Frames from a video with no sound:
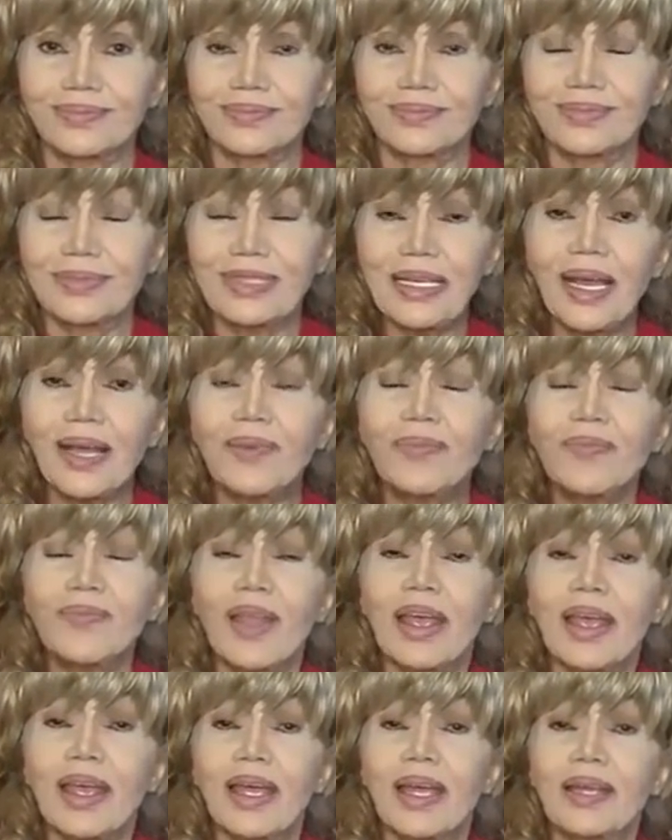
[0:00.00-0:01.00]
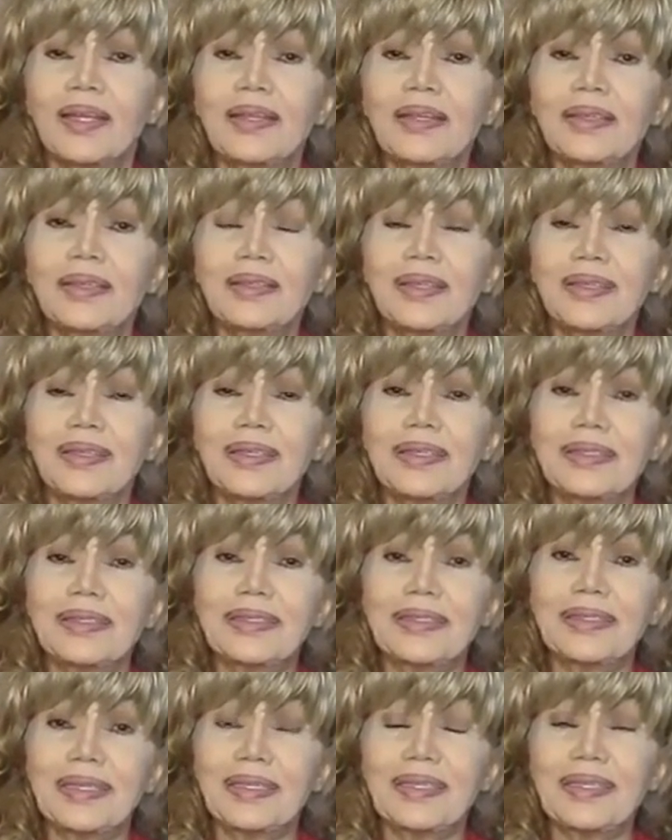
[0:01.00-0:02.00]
Yeah.
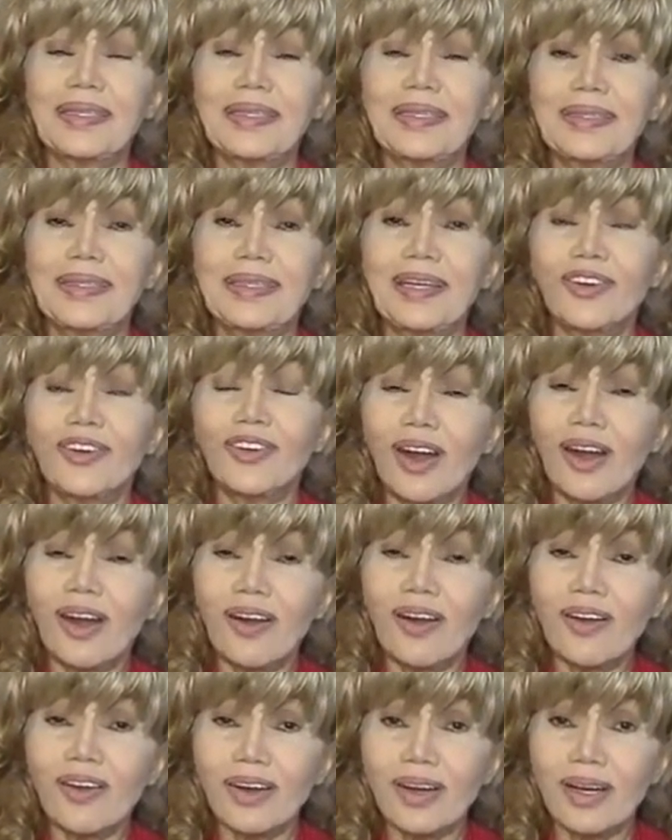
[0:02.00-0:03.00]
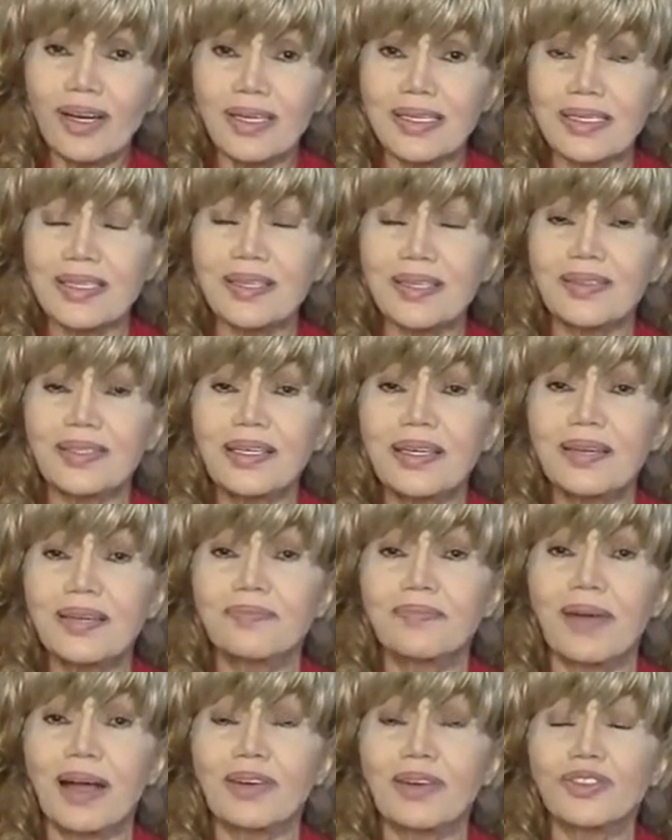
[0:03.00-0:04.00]
There are a certain
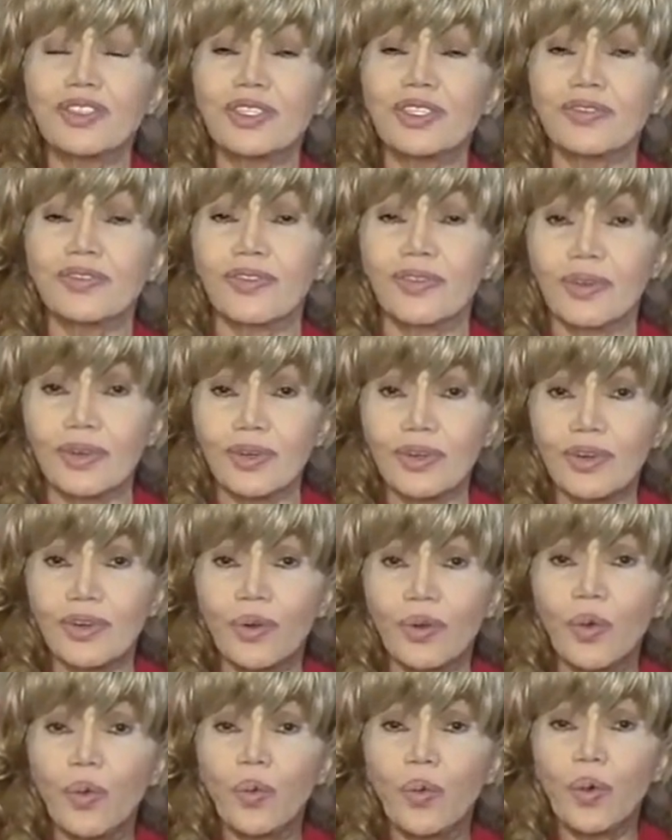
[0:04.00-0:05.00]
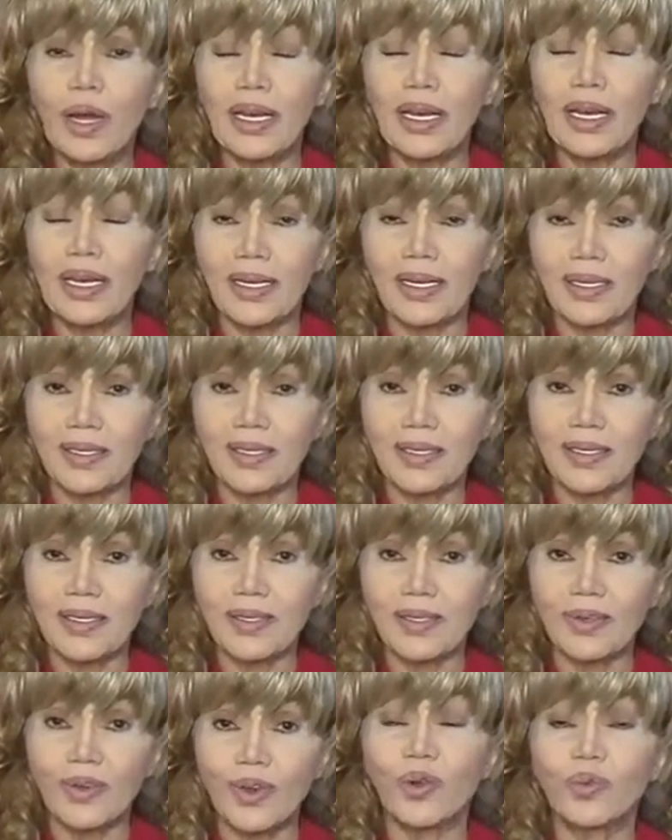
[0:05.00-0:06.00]
amount of wins, so
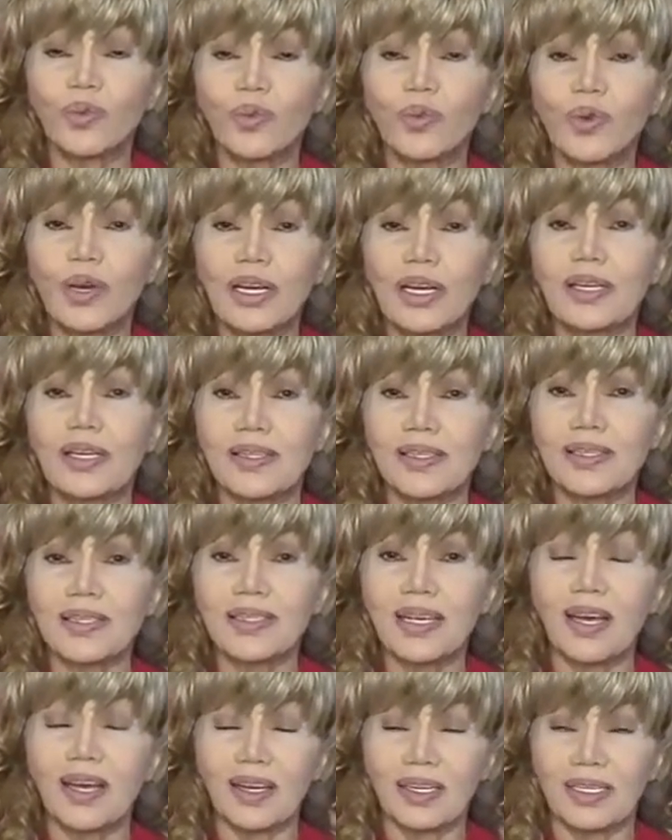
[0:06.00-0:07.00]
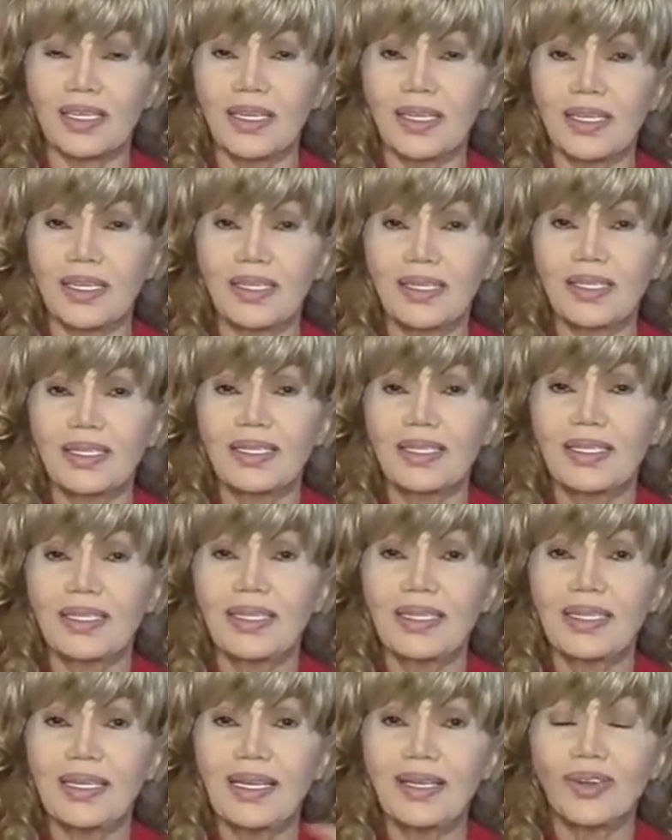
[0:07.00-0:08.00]
called wins, gotten
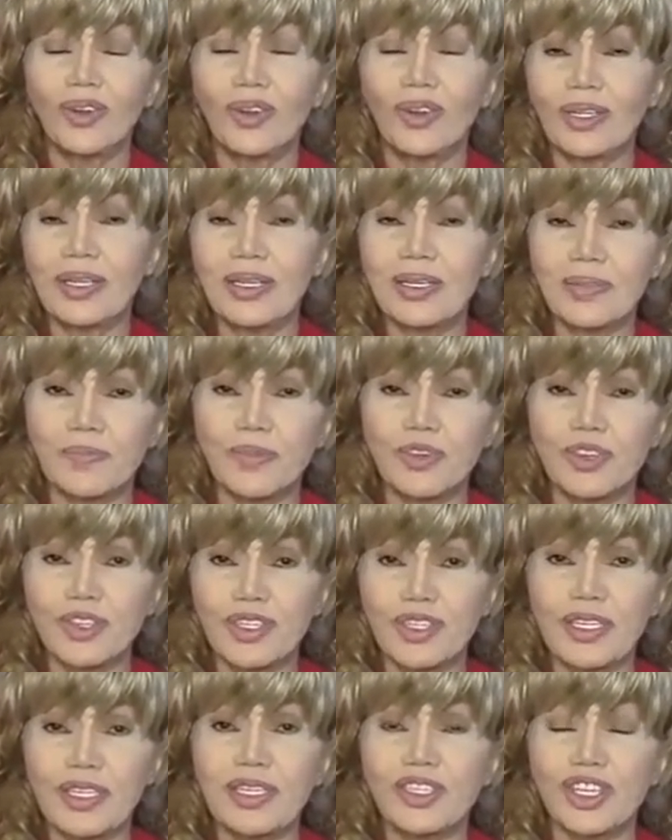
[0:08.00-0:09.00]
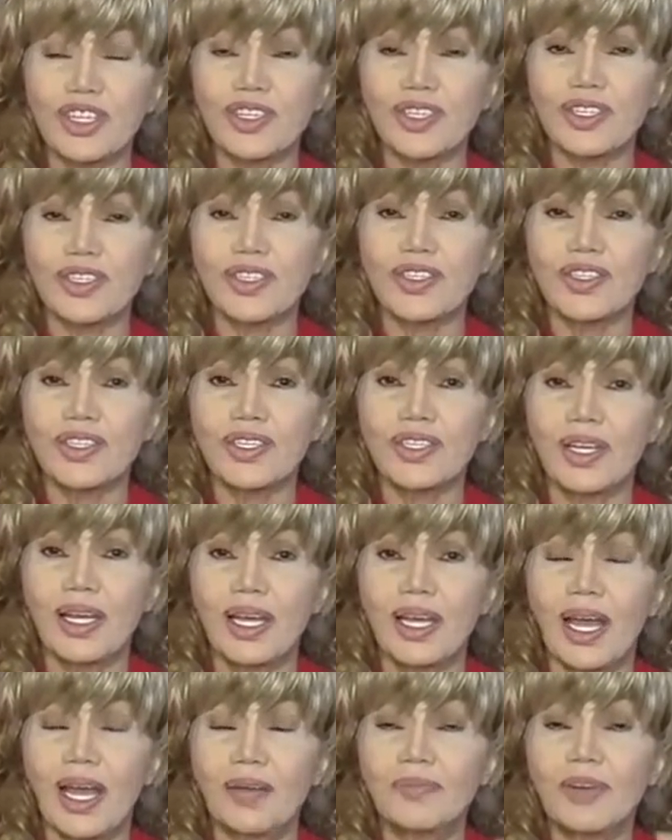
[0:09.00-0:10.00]
in all these procedures. Yeah.
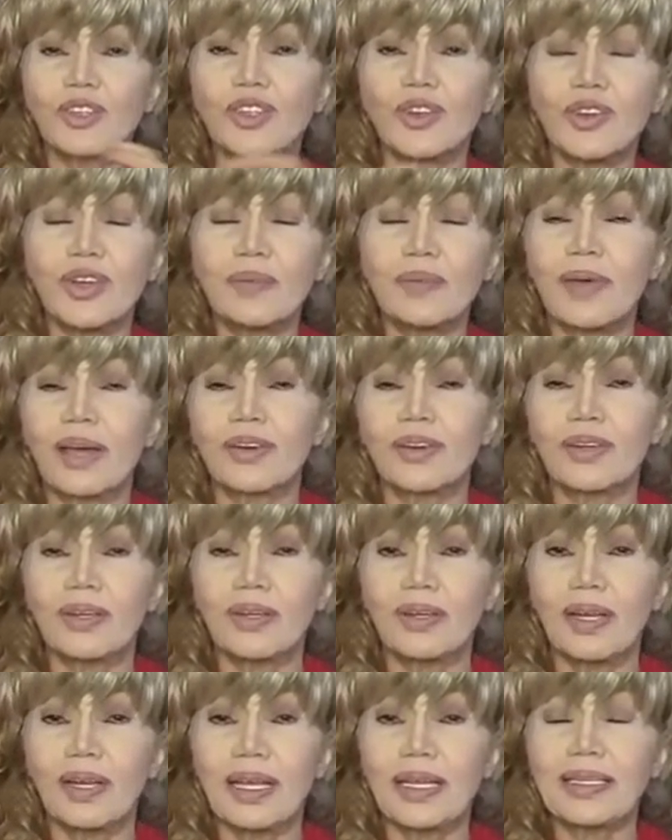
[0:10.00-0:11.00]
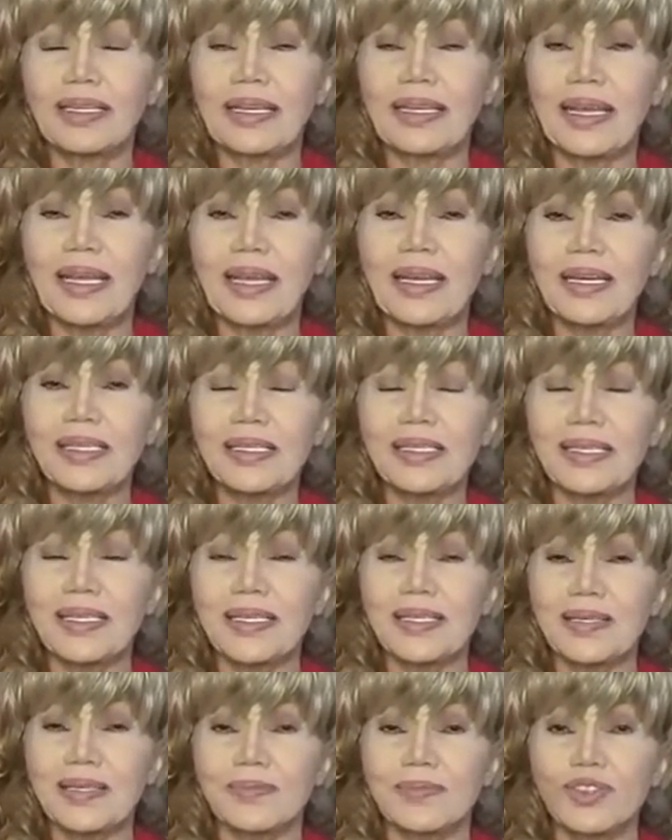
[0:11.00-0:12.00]
I'm not talking about handling
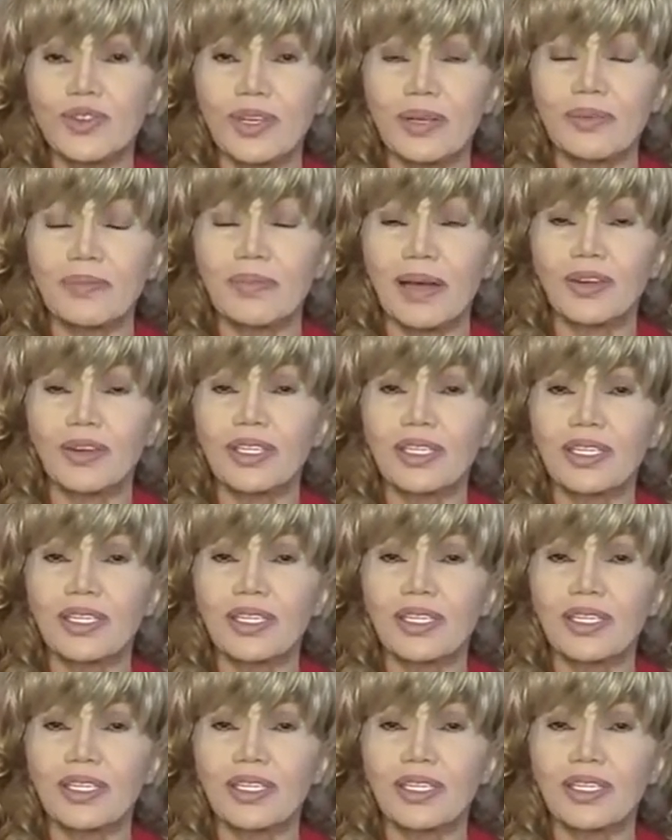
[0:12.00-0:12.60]
entities, I'm talking about